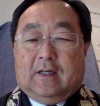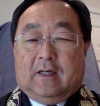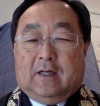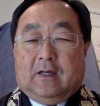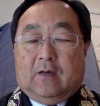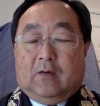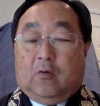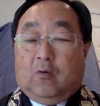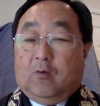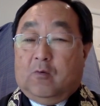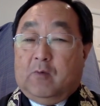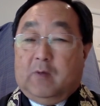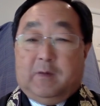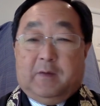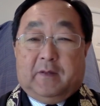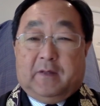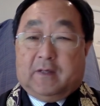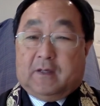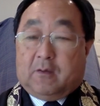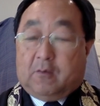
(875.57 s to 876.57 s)
or maybe
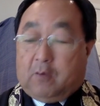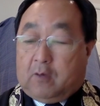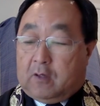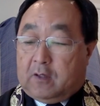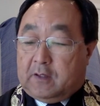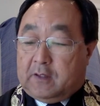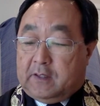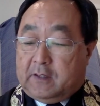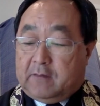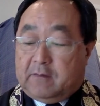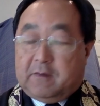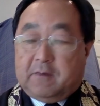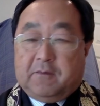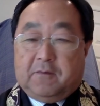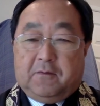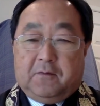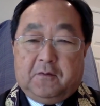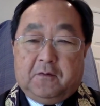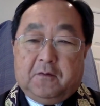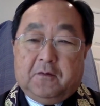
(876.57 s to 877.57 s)
the quality of the
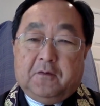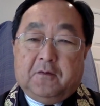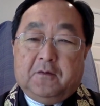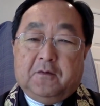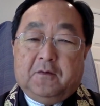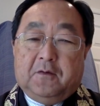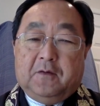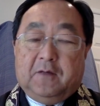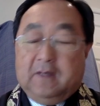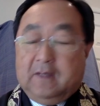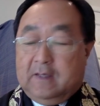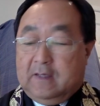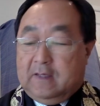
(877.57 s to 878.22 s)
food.